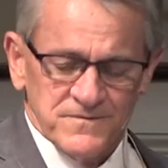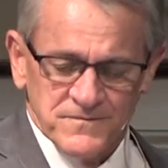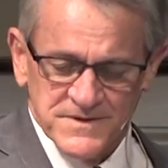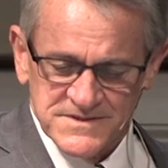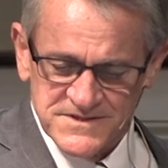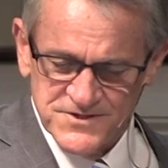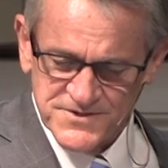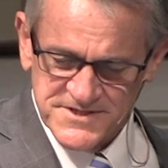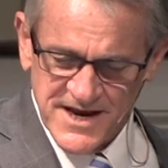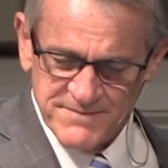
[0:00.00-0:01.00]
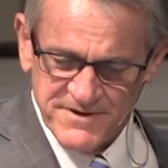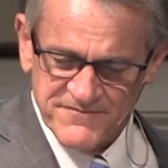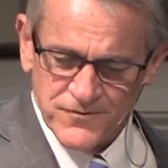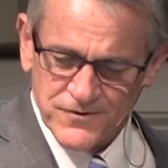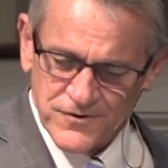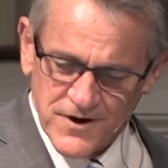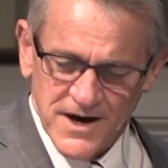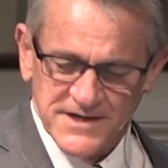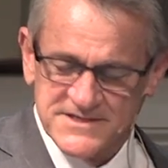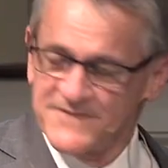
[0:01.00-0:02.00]
when you stand before
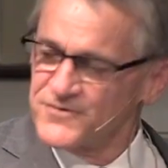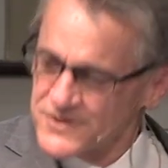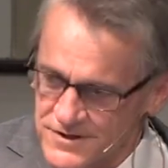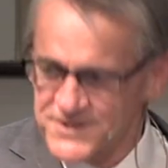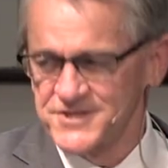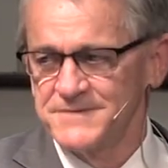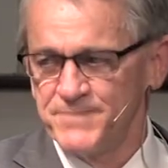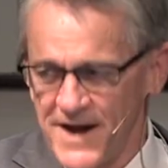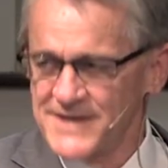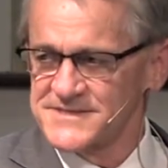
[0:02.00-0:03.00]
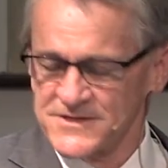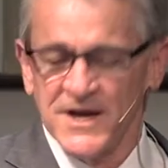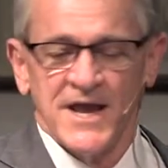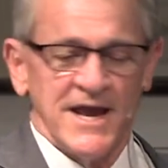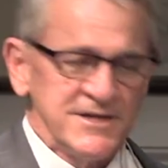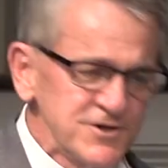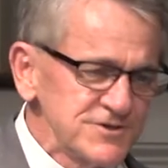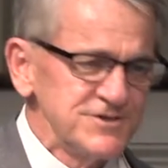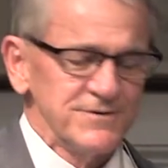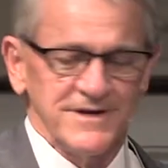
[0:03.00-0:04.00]
Christ. If you're a Christian pastor and you're
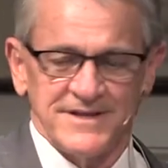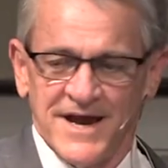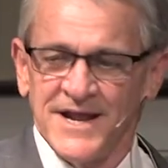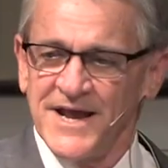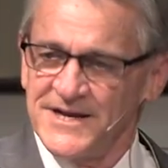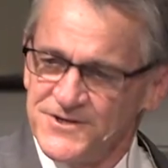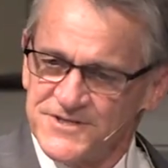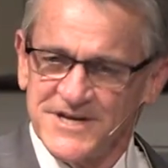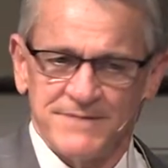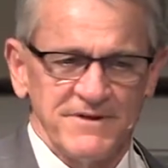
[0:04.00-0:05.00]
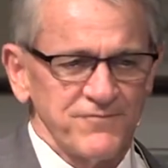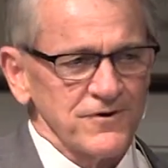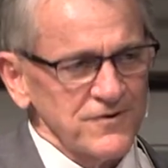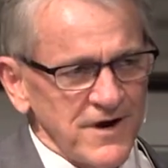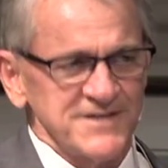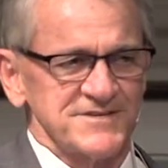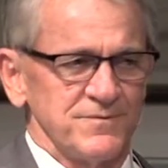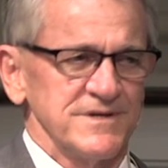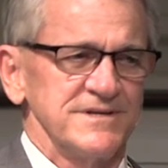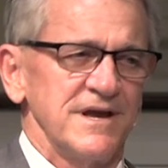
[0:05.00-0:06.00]
doing that and you stand before Christ
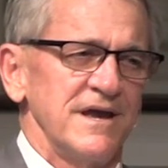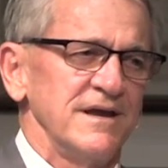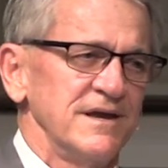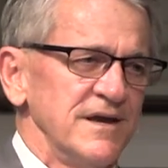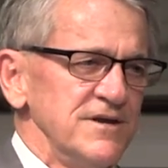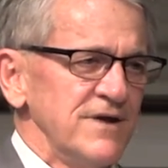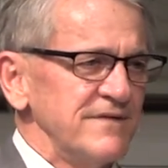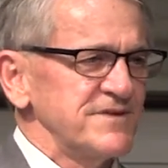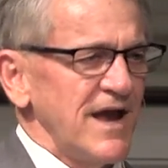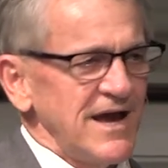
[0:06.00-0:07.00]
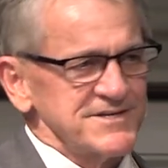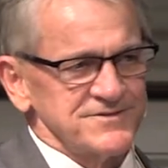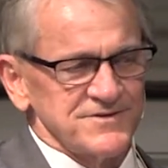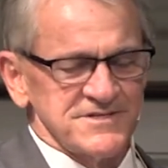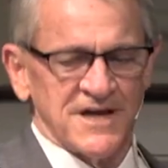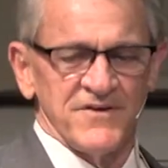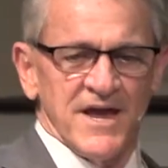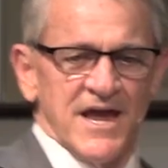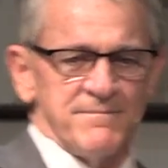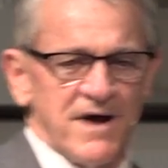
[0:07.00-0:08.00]
one day, you have to ask yourself,
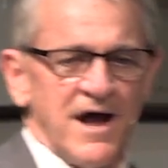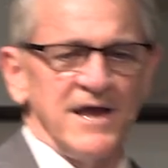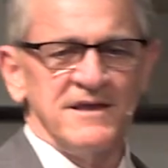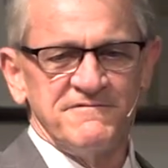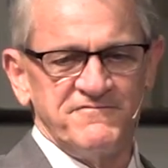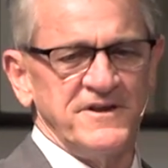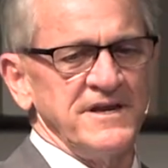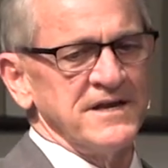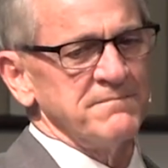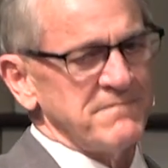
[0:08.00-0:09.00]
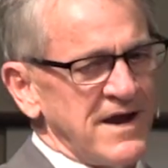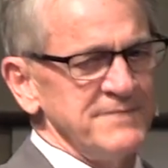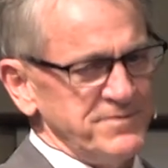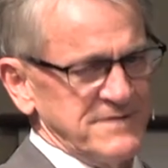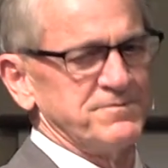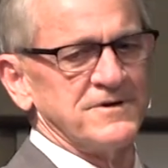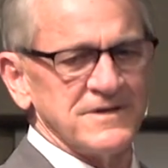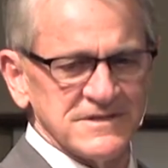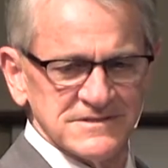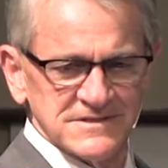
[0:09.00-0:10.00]
Am I feeding my
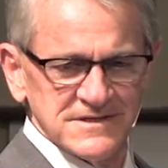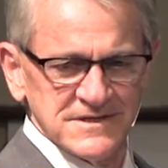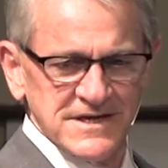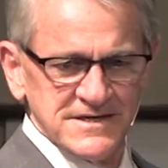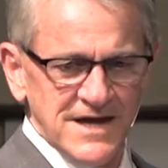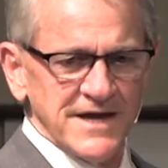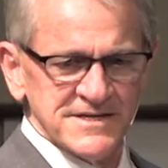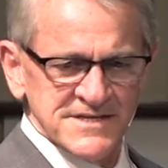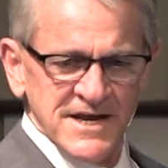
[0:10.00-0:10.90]
people? That God has